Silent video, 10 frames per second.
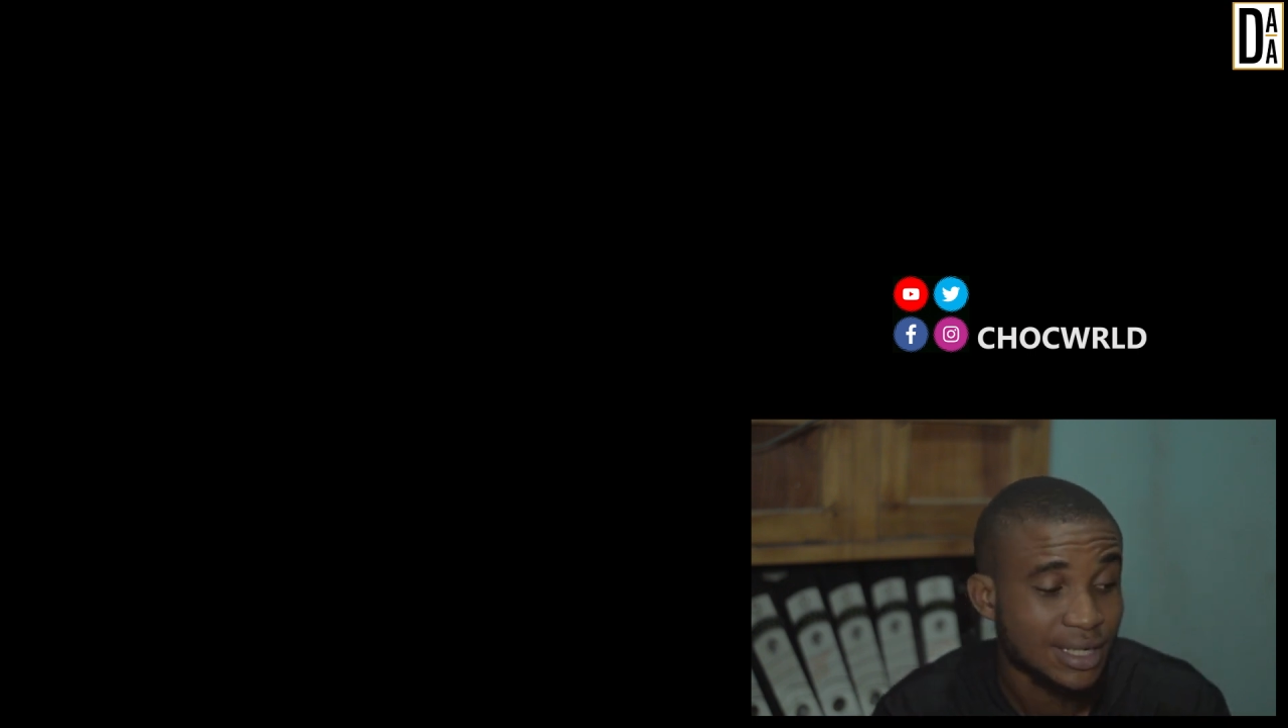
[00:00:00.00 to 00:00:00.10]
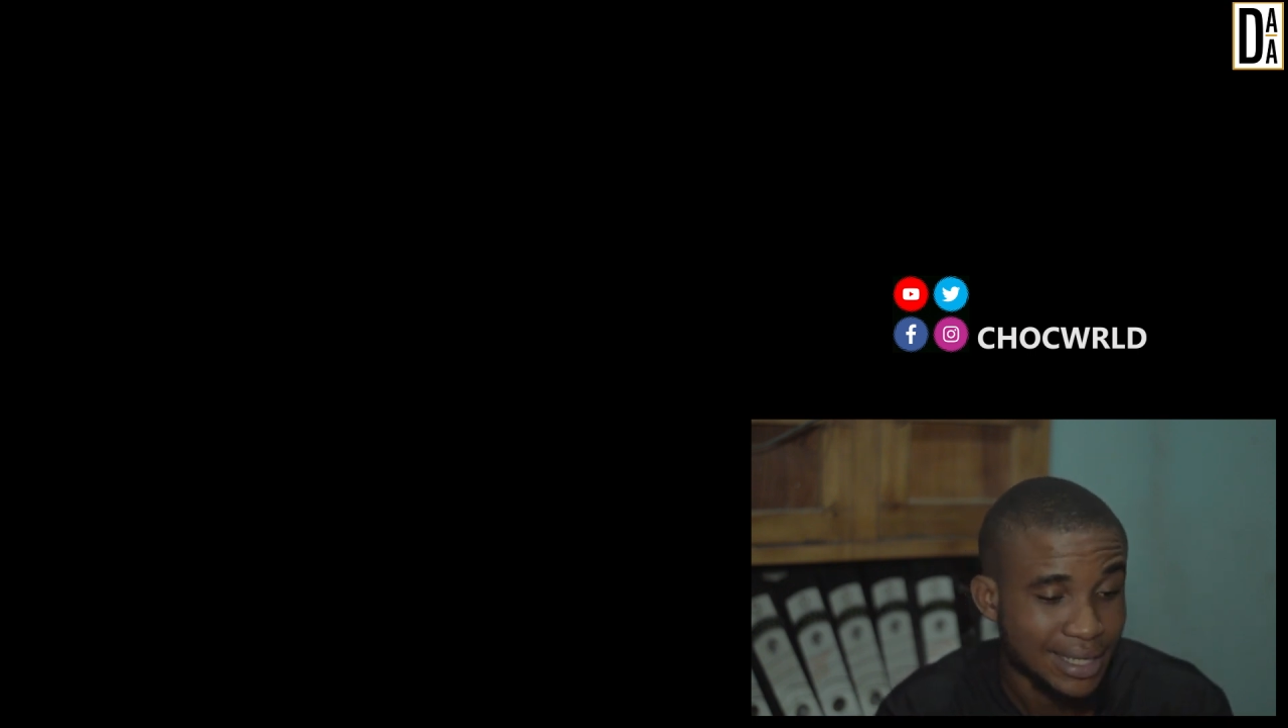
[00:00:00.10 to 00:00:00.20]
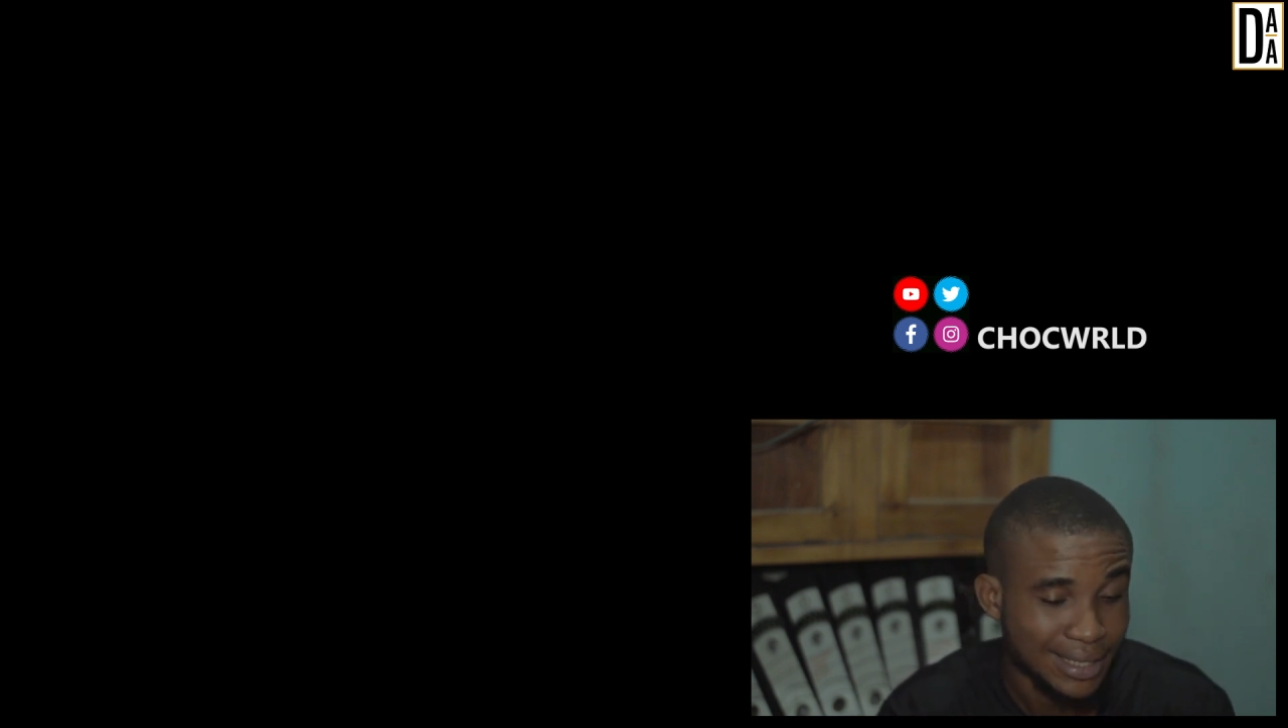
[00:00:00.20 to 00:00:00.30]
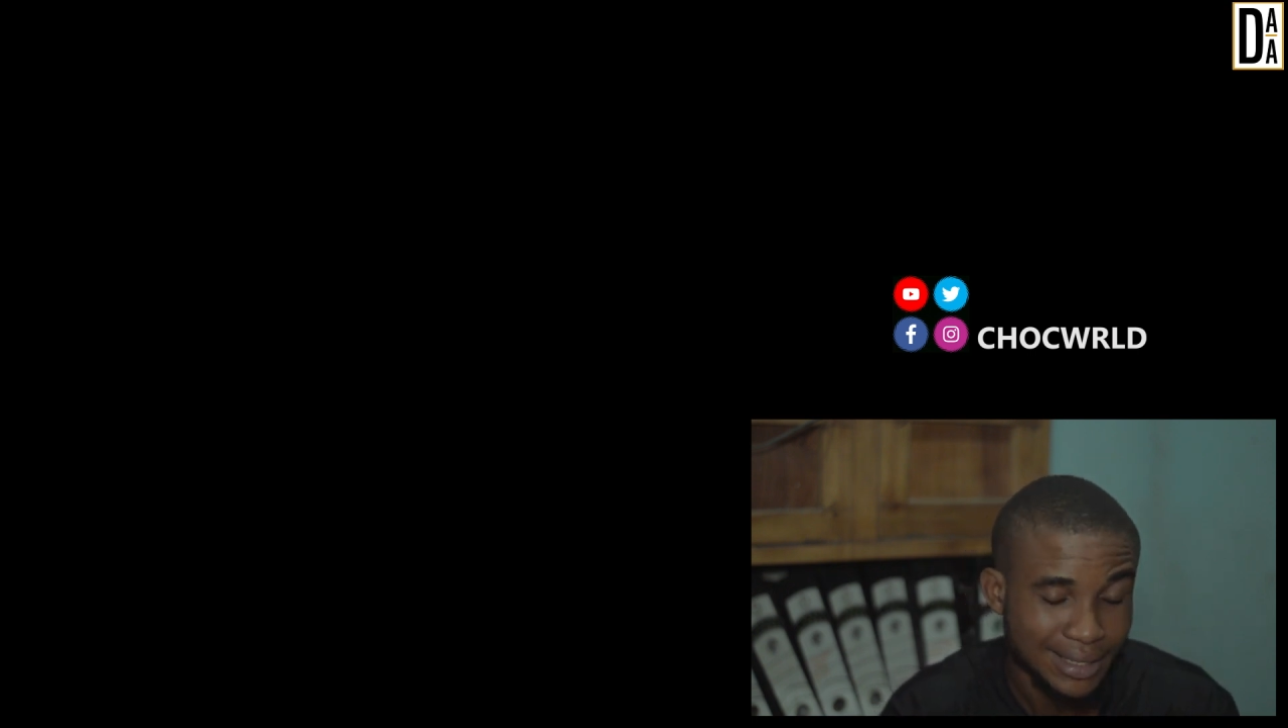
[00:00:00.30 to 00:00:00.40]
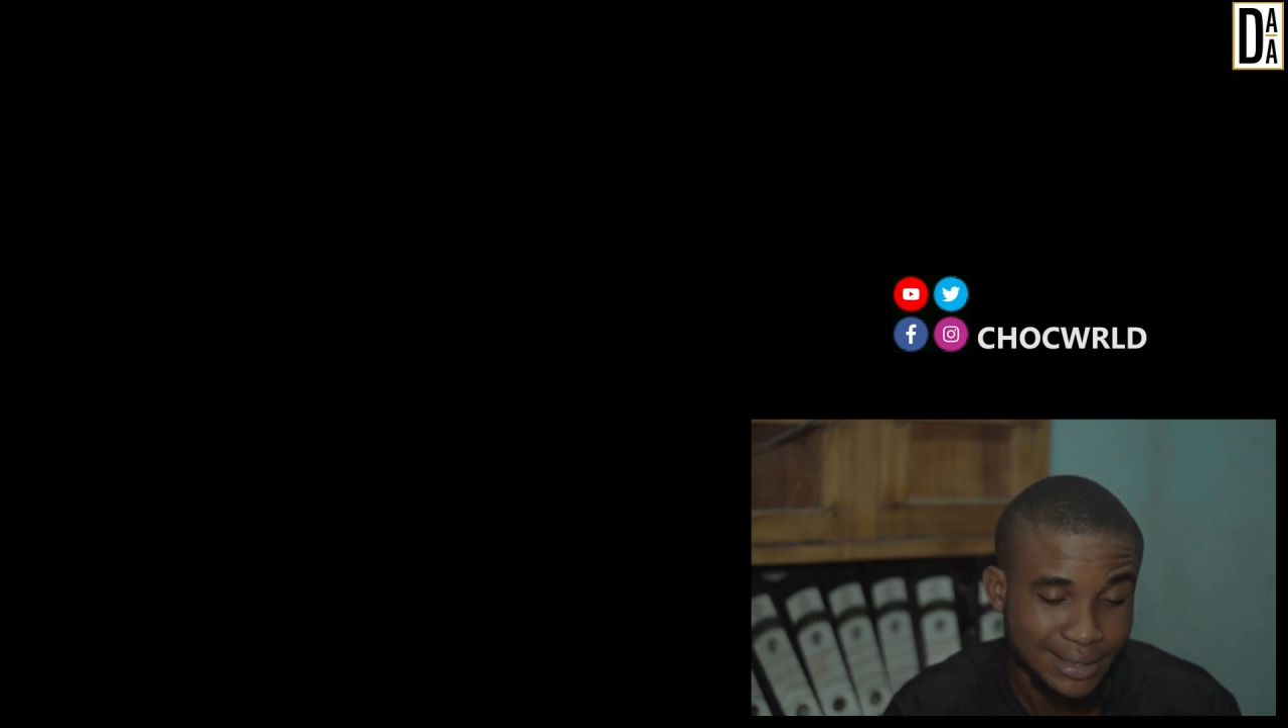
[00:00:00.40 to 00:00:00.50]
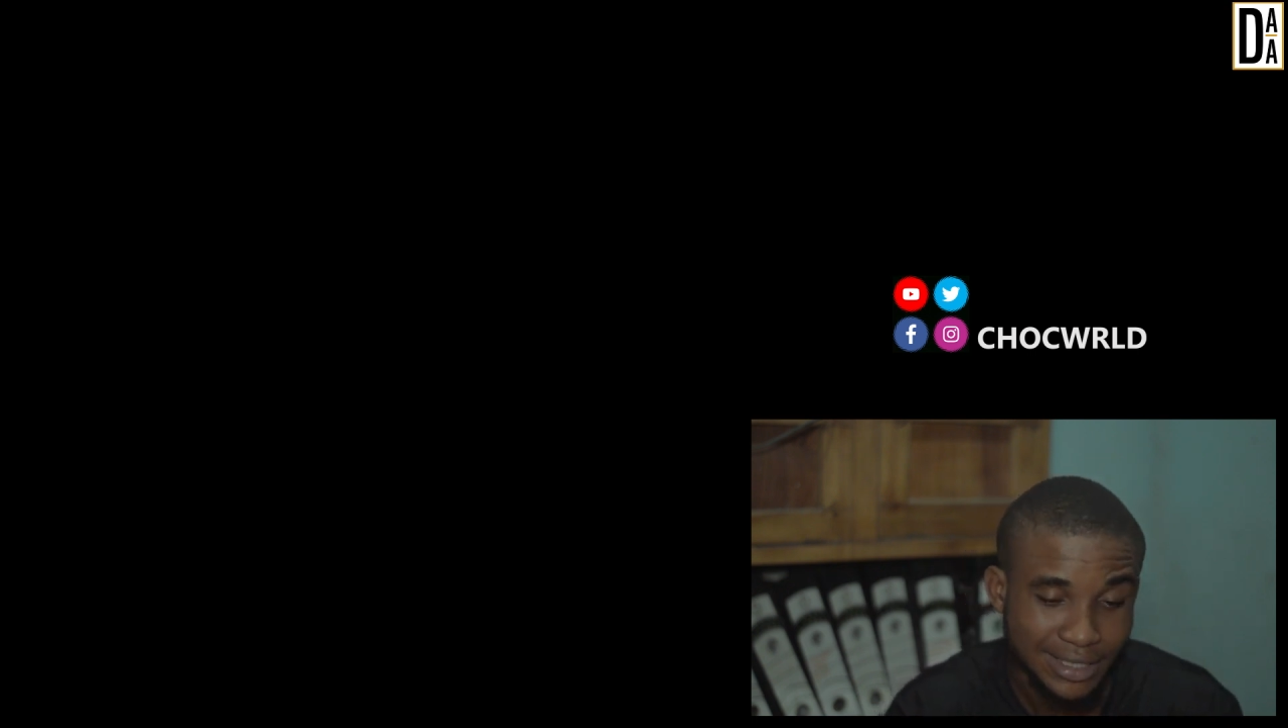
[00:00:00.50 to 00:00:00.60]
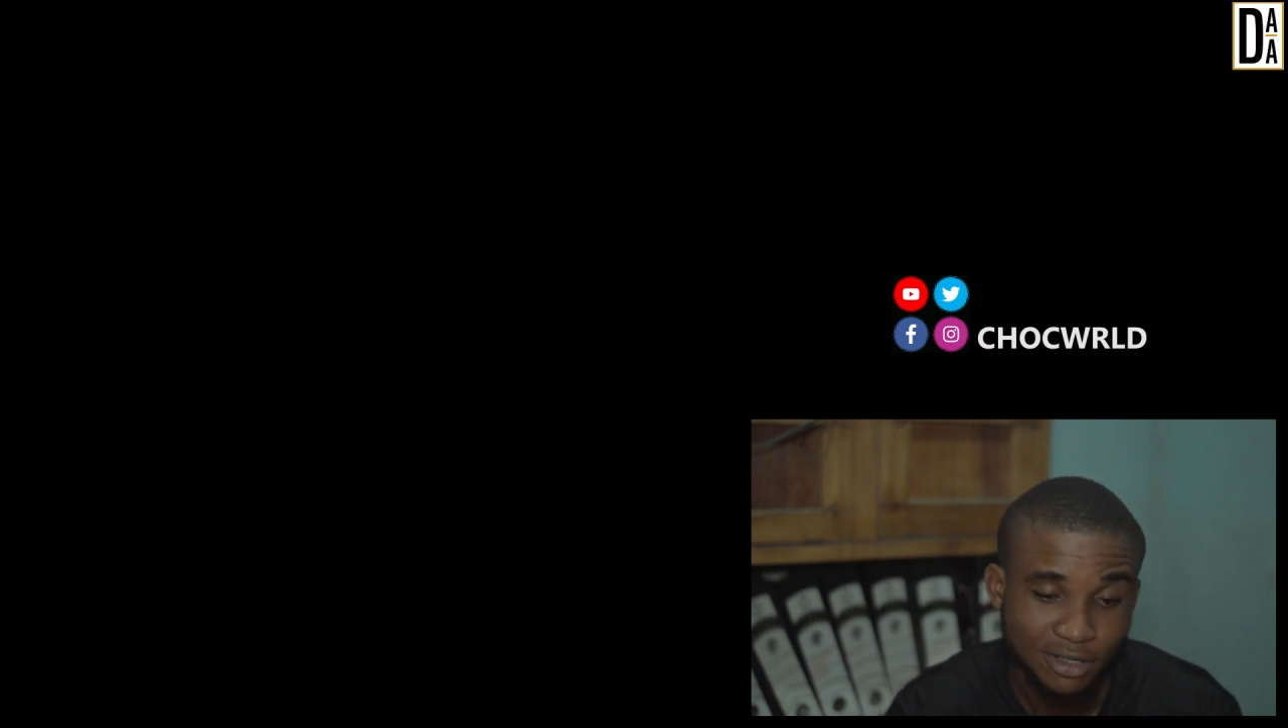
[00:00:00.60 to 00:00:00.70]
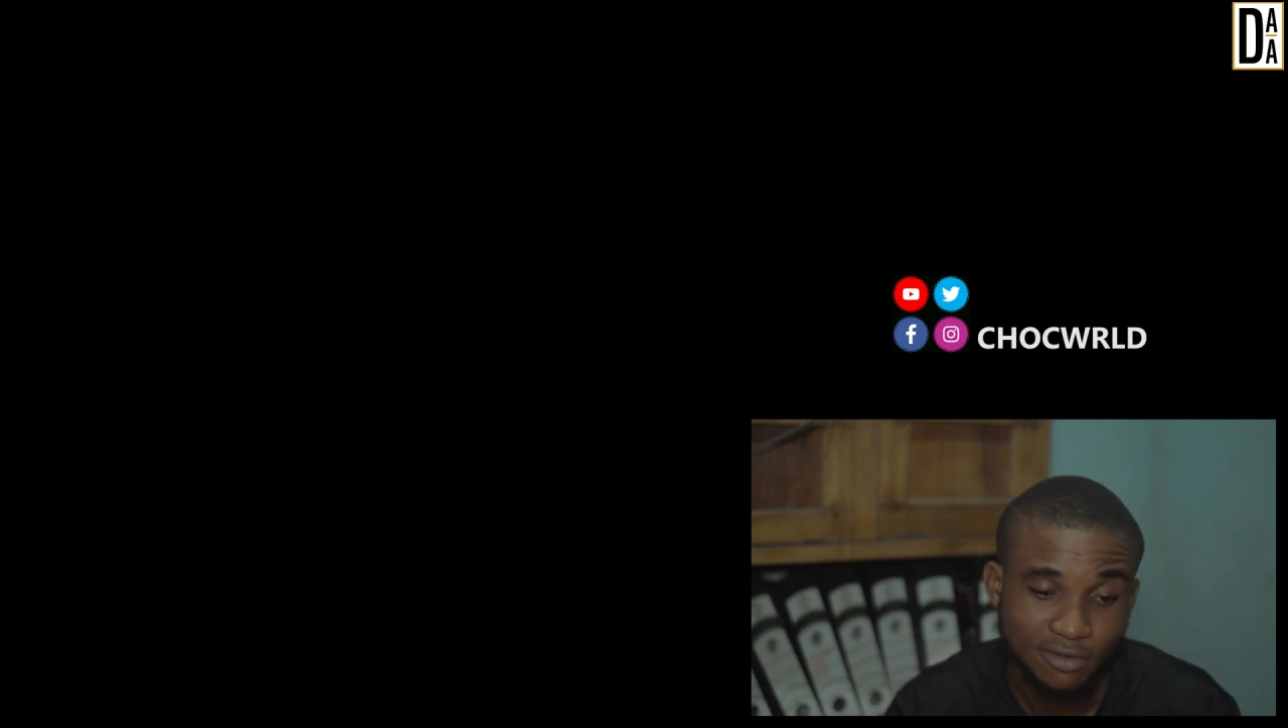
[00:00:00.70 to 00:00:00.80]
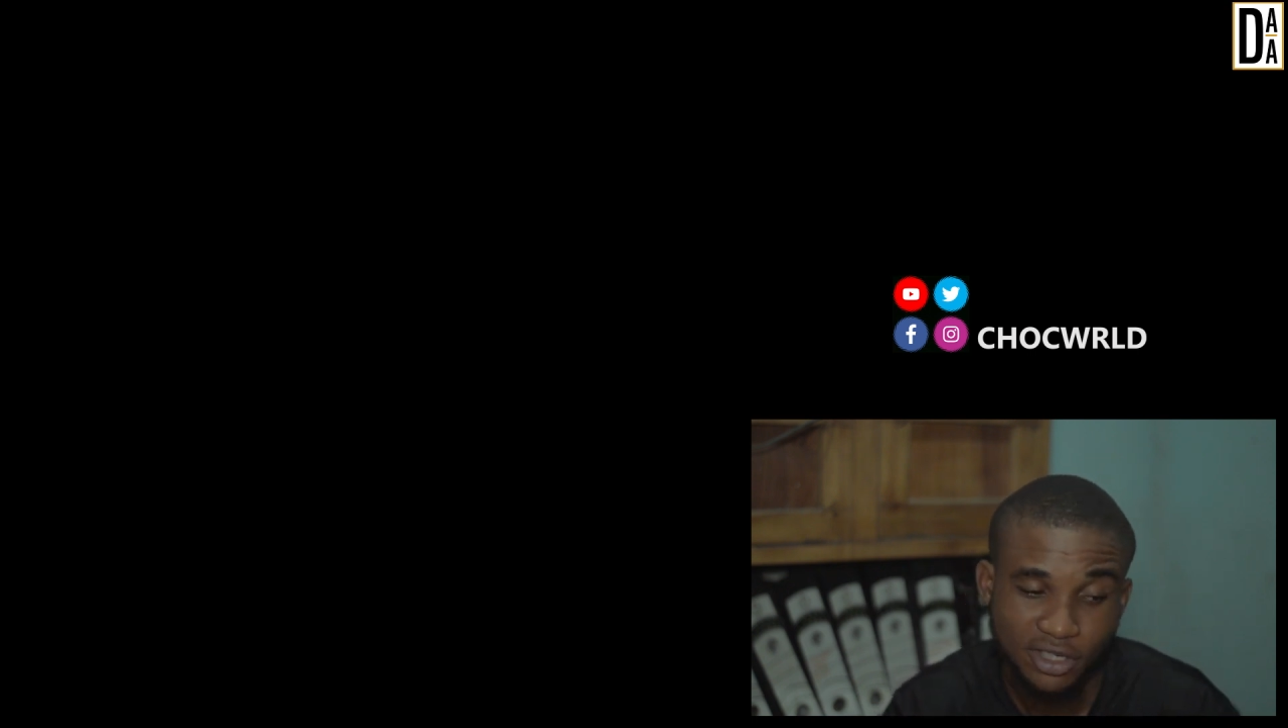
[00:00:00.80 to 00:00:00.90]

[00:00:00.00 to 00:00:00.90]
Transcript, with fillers: like i said don't